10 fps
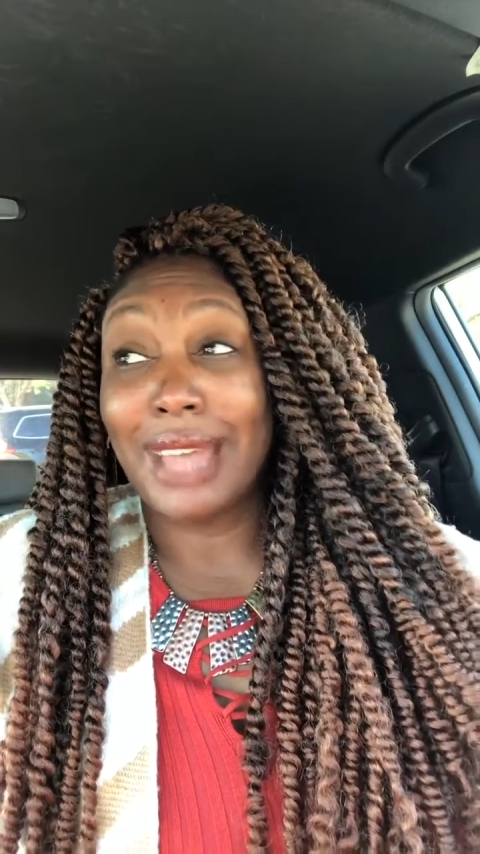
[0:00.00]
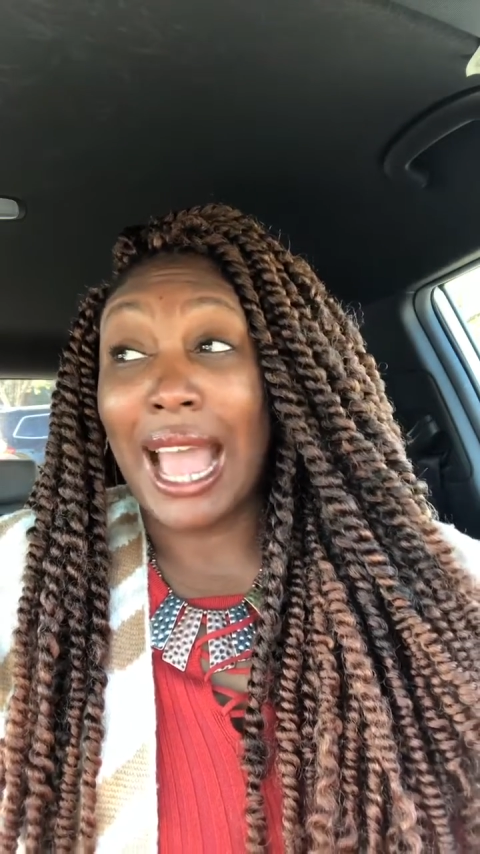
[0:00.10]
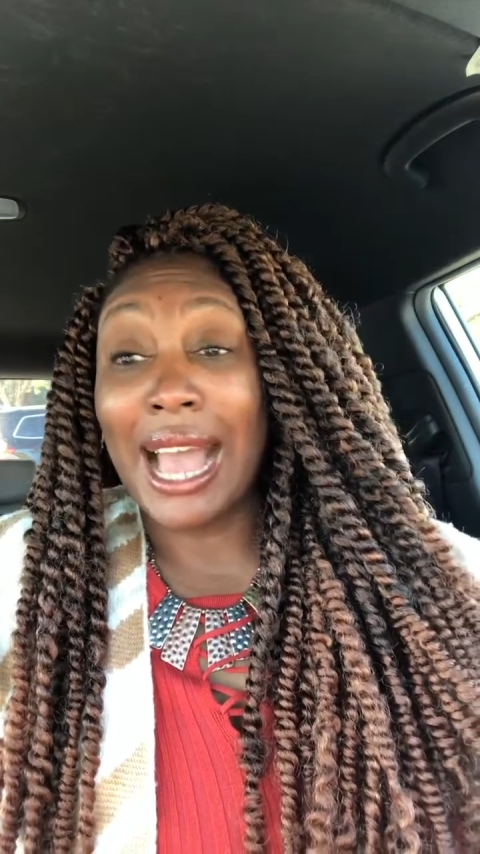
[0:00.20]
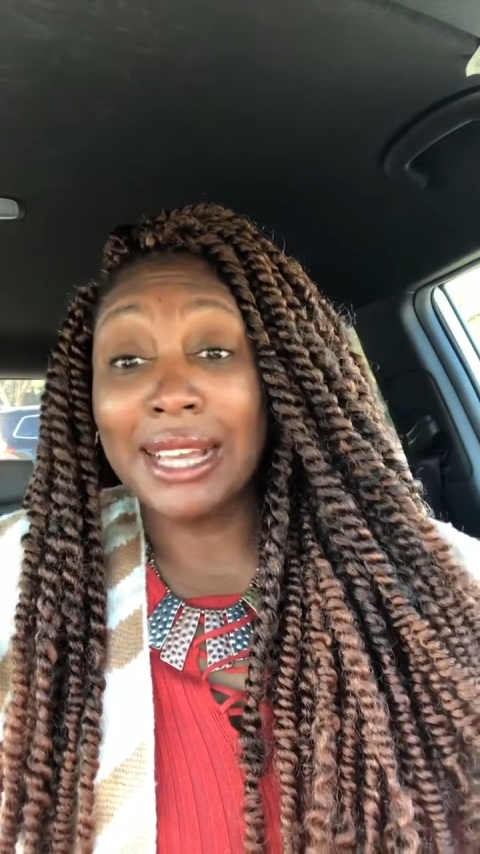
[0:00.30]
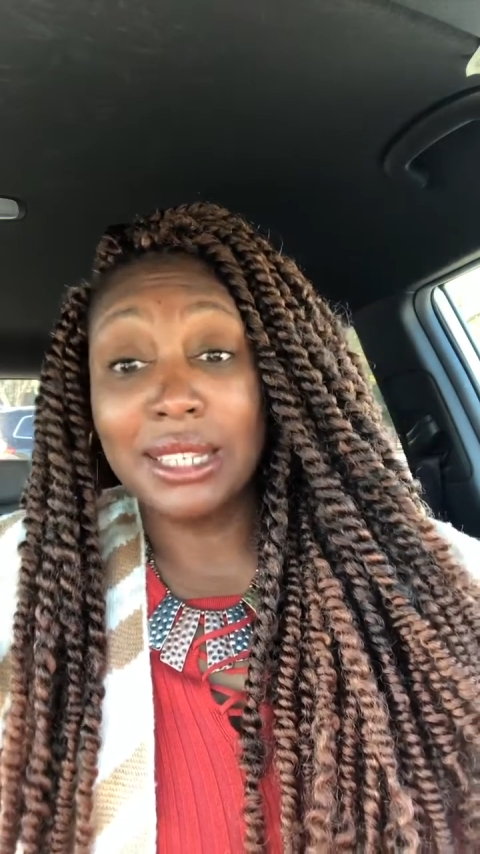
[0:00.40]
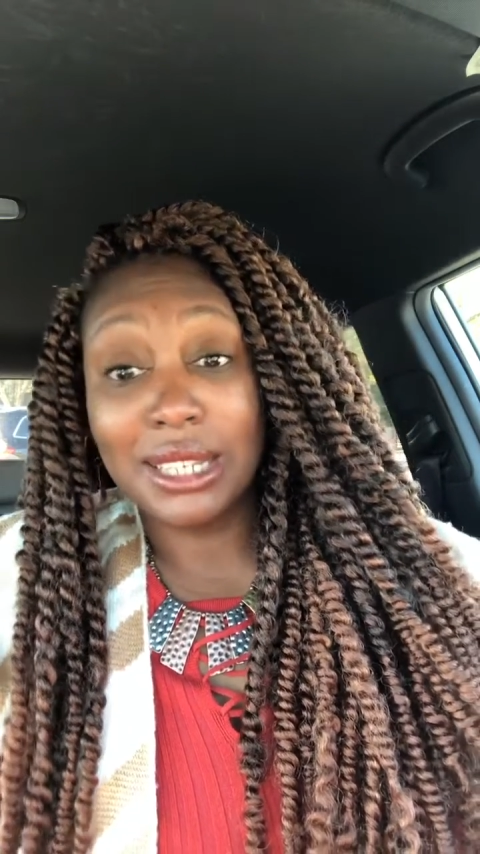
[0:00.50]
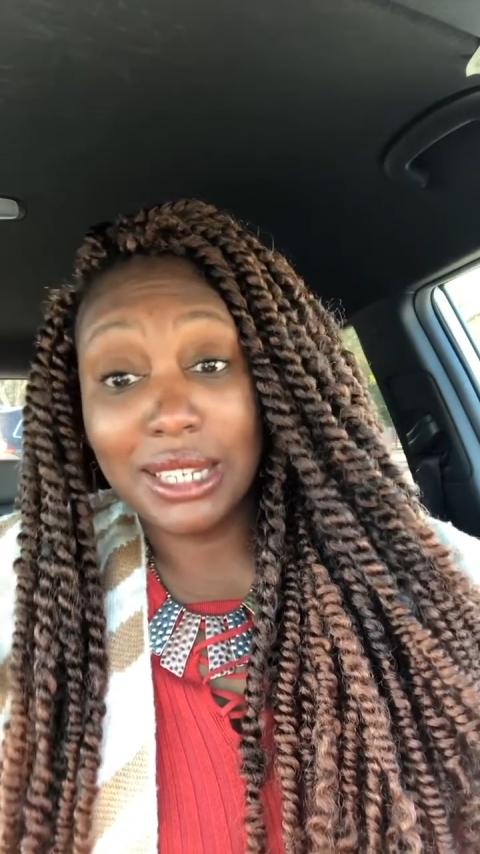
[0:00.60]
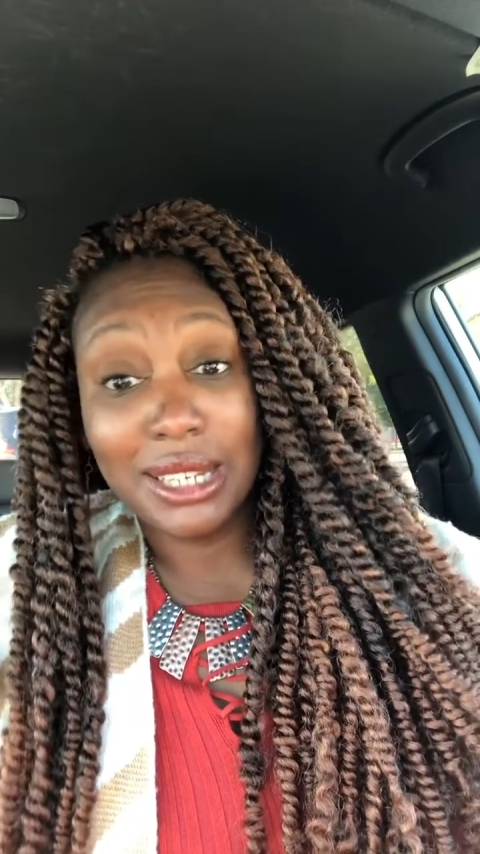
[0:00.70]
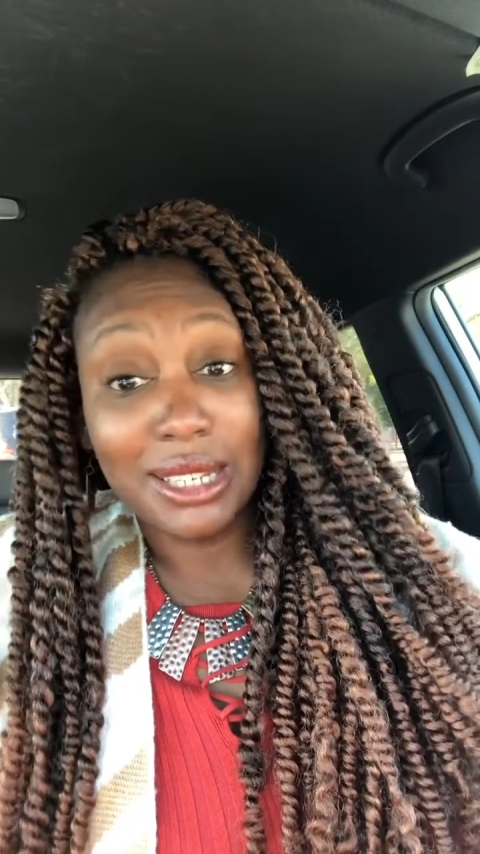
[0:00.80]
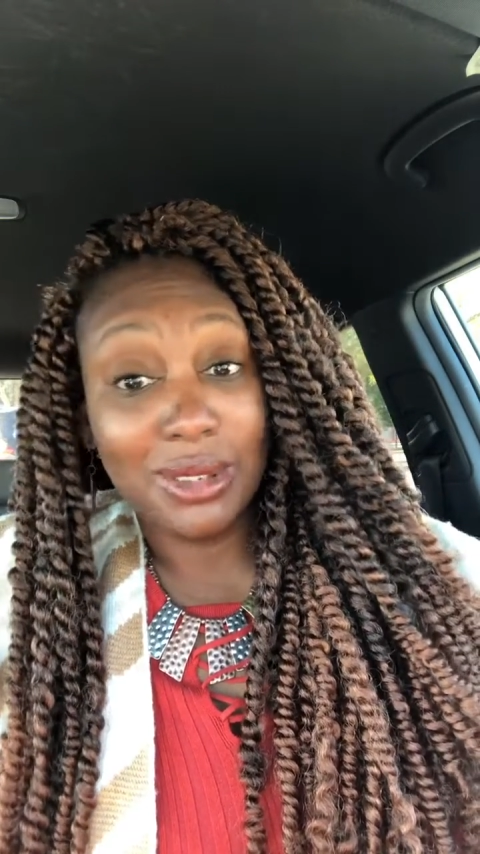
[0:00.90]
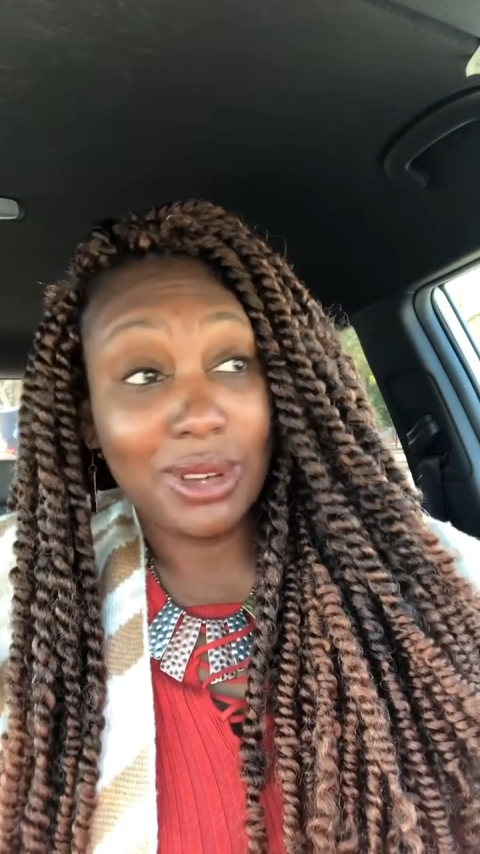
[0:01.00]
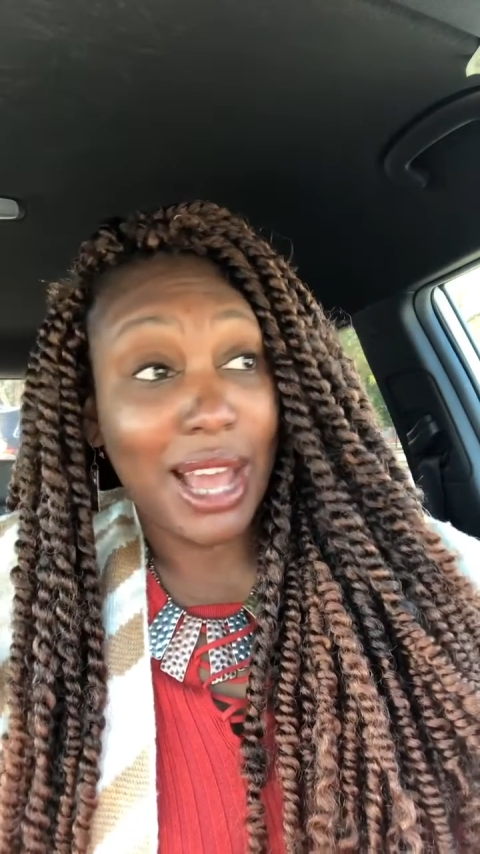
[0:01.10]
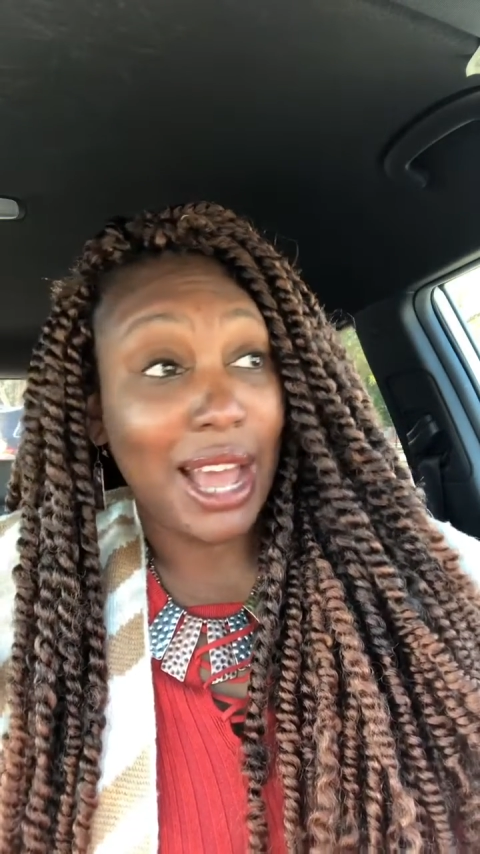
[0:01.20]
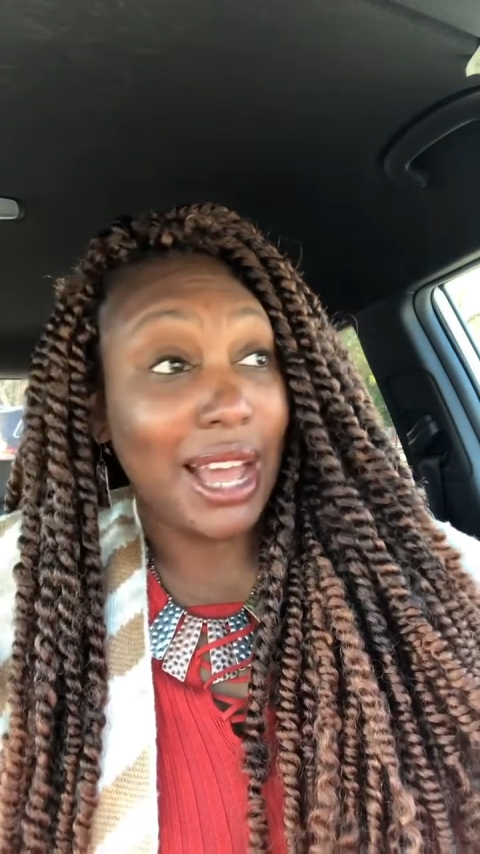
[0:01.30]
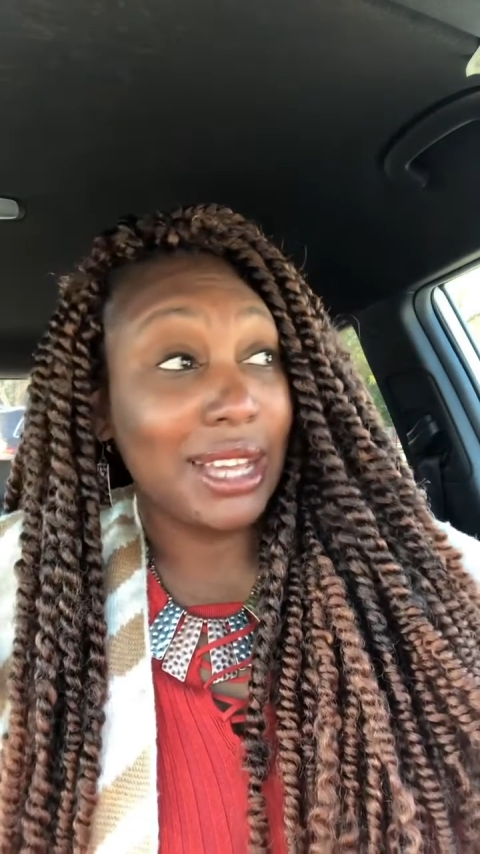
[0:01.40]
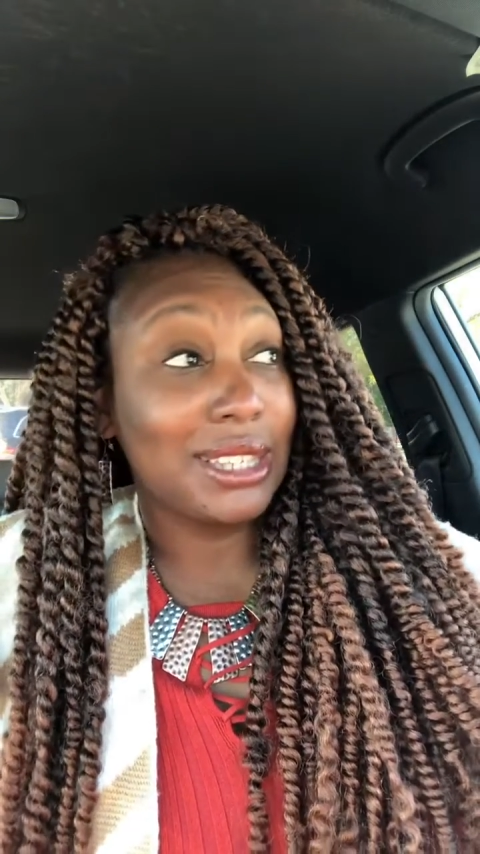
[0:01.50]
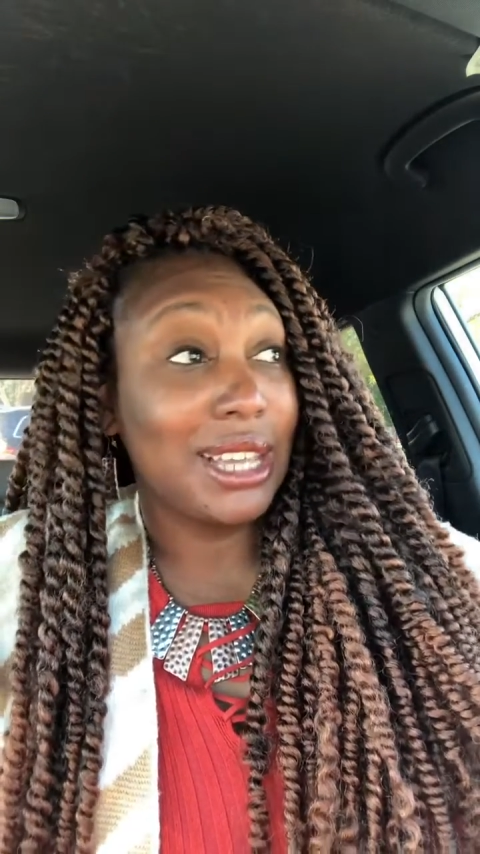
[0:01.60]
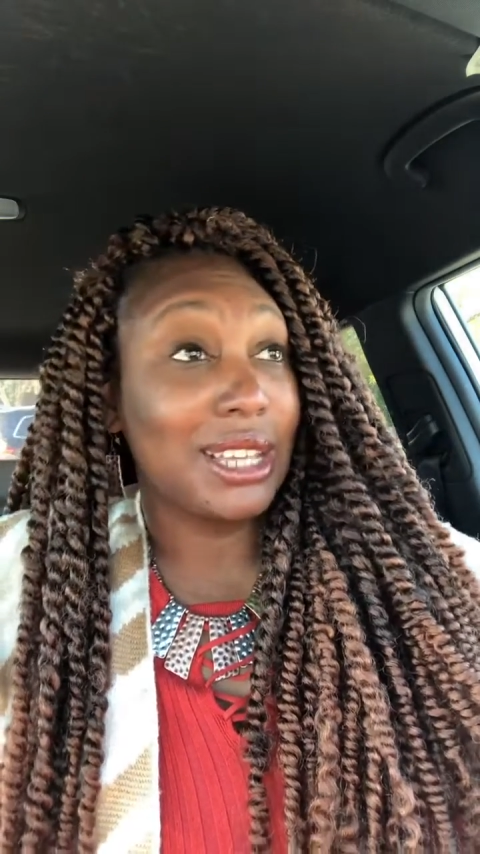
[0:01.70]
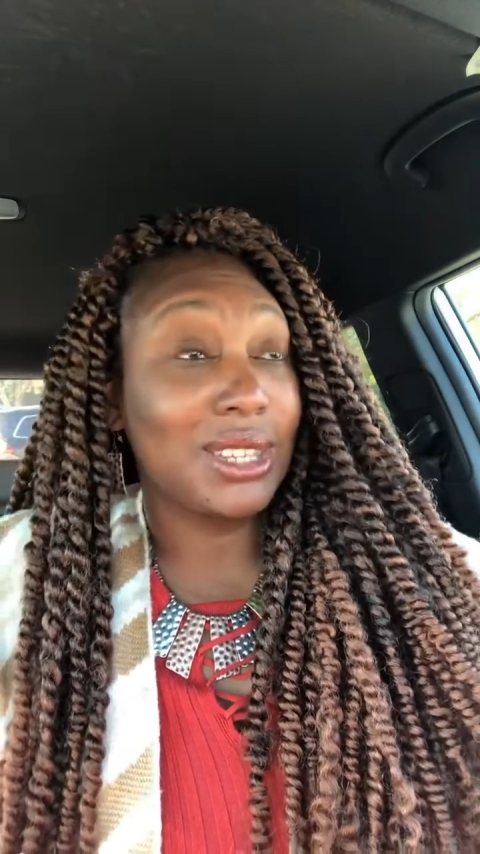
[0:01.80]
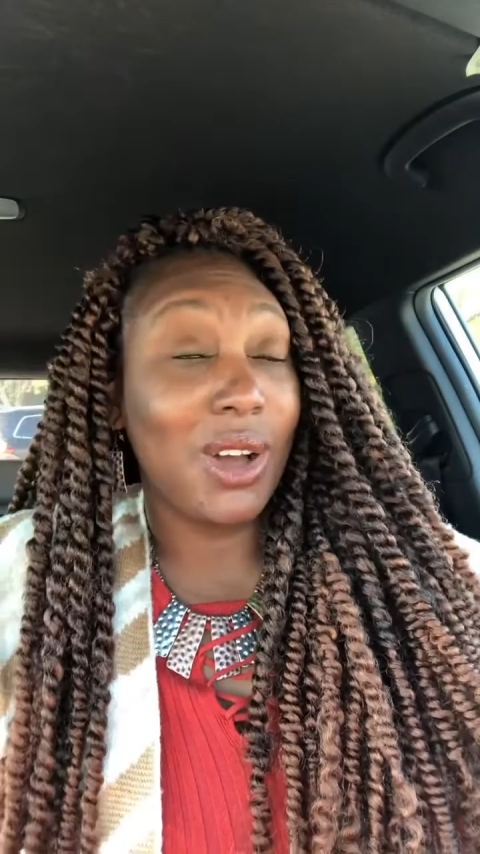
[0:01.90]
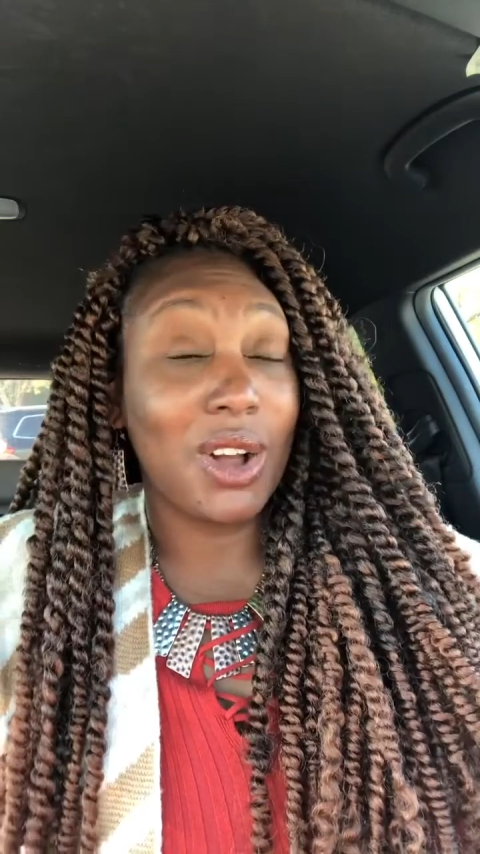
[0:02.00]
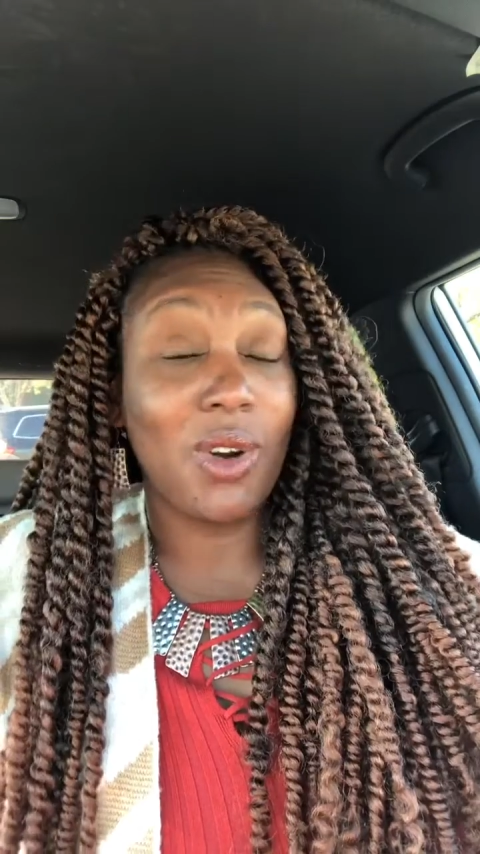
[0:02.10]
IG, you got TikTok,